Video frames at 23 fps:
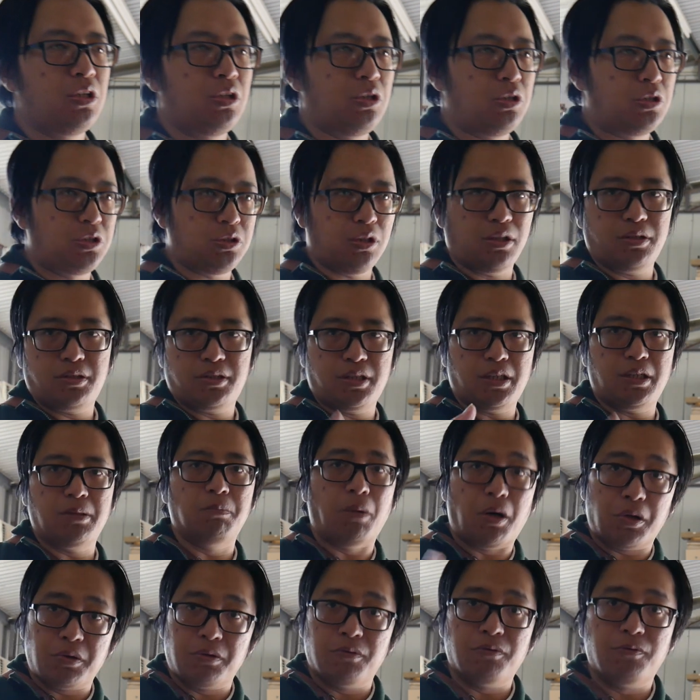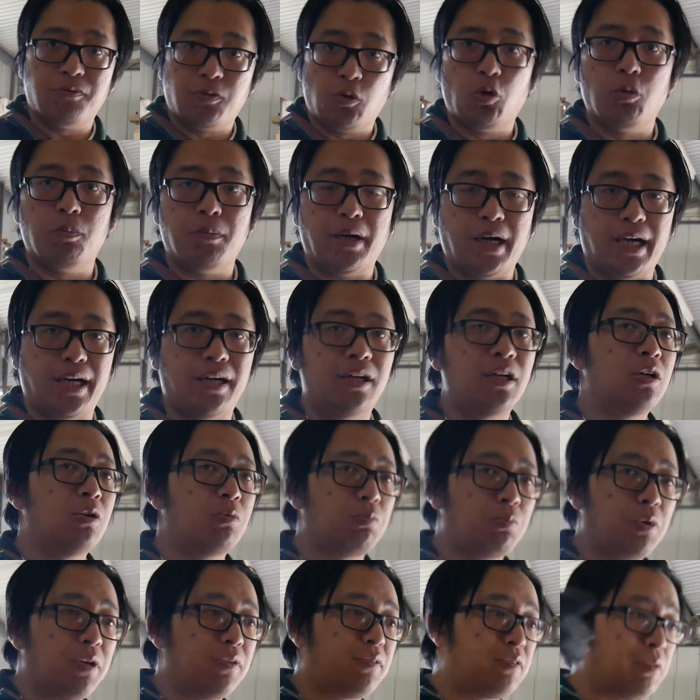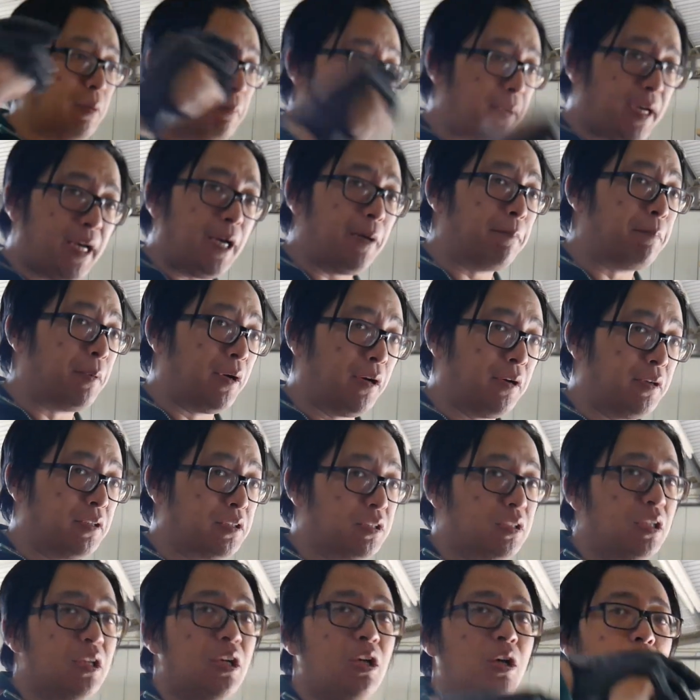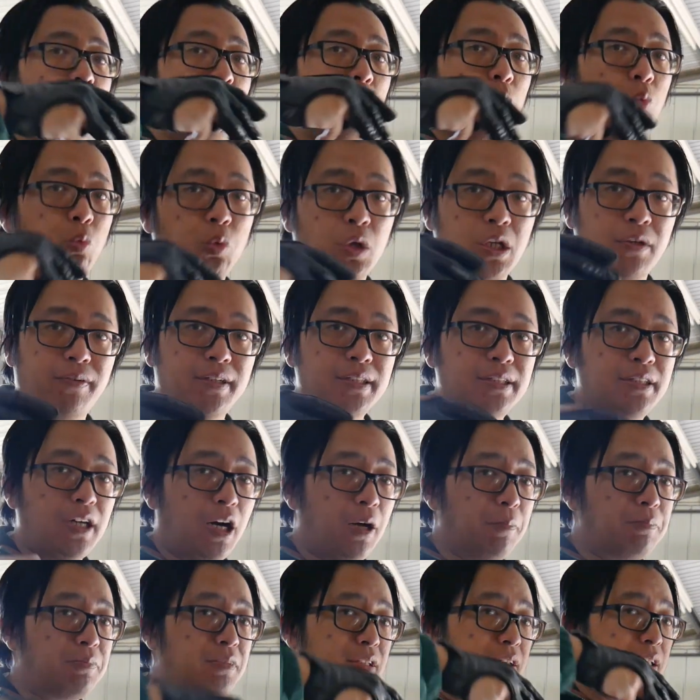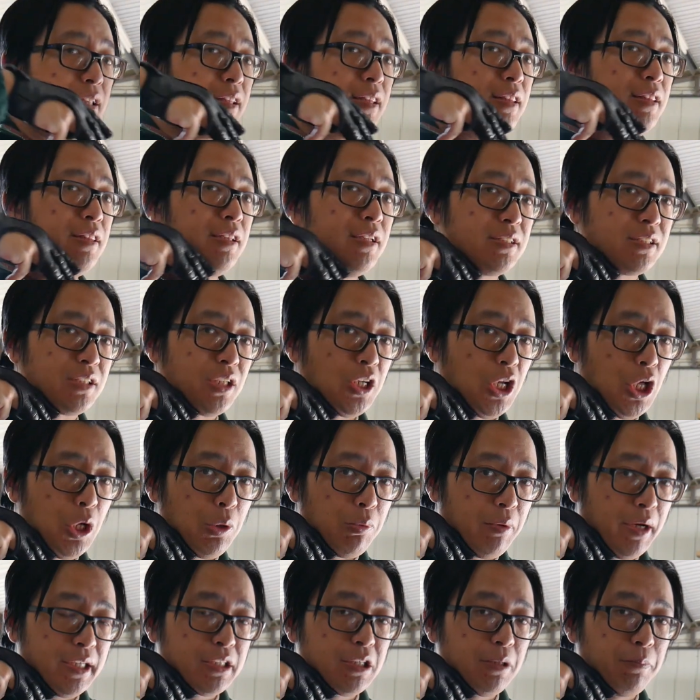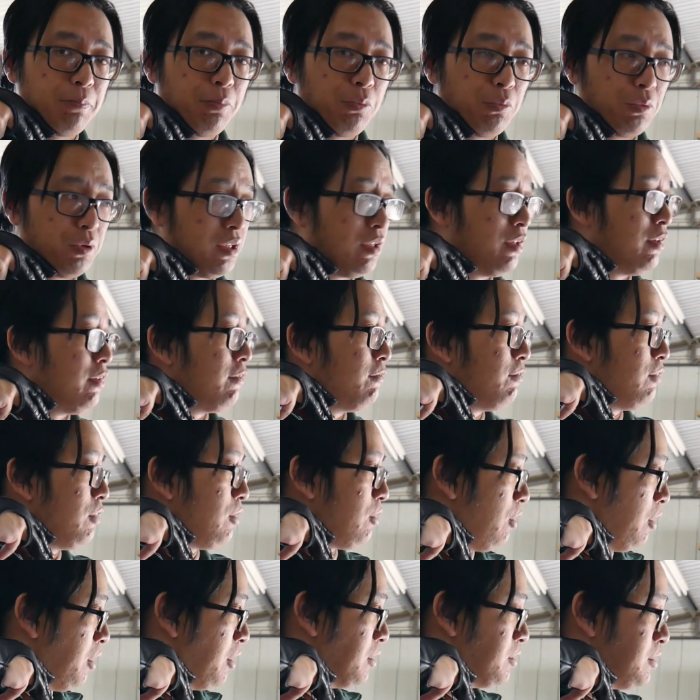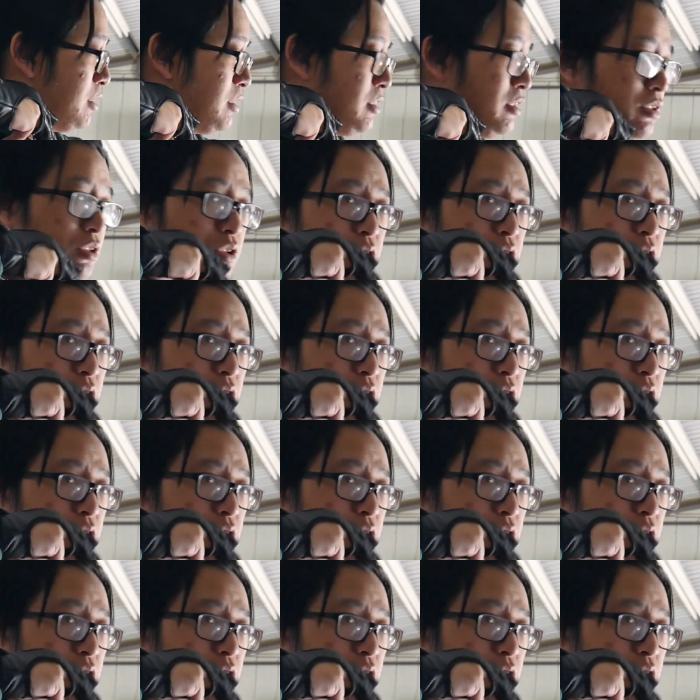who shot the modern format with the bare bows would have adopted this low anchor point for long distance